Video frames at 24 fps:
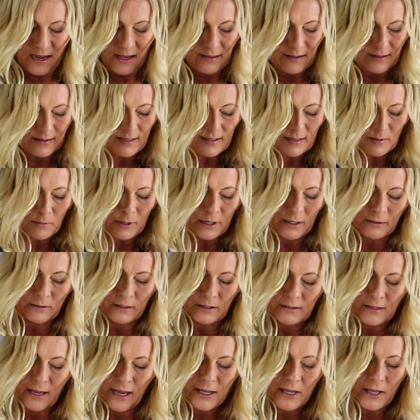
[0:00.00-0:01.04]
And this is what it
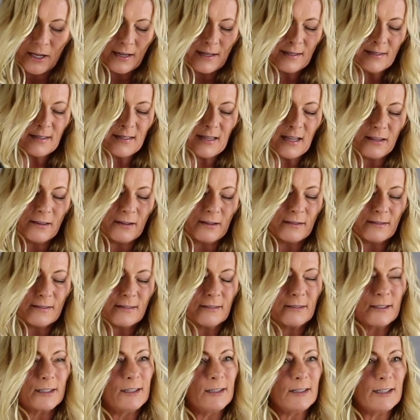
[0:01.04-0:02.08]
looks like. You can see there's a
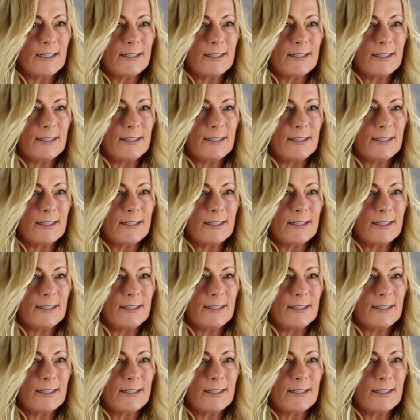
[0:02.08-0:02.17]
little